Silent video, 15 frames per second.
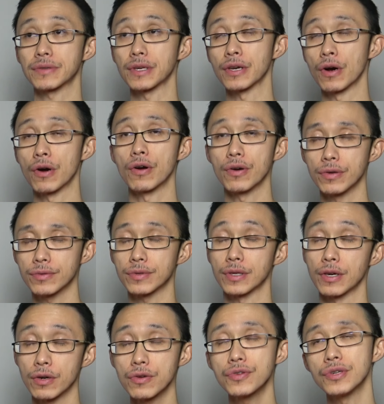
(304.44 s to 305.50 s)
they are they
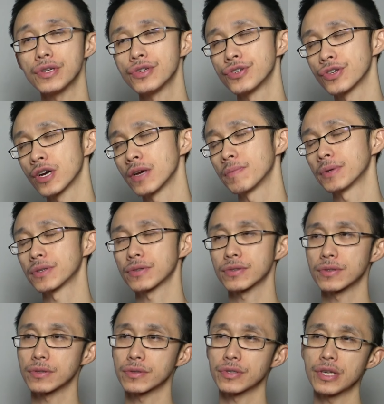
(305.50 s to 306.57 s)
are CGI, but the
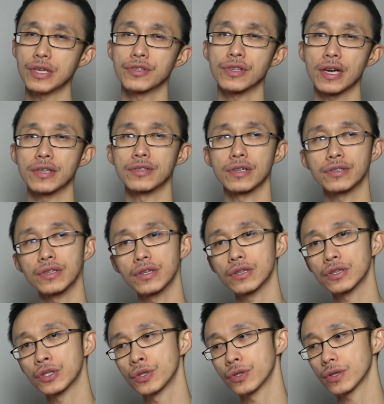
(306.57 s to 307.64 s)
CGI doesn't
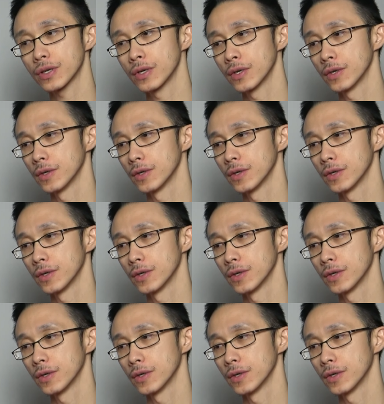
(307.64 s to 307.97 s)
look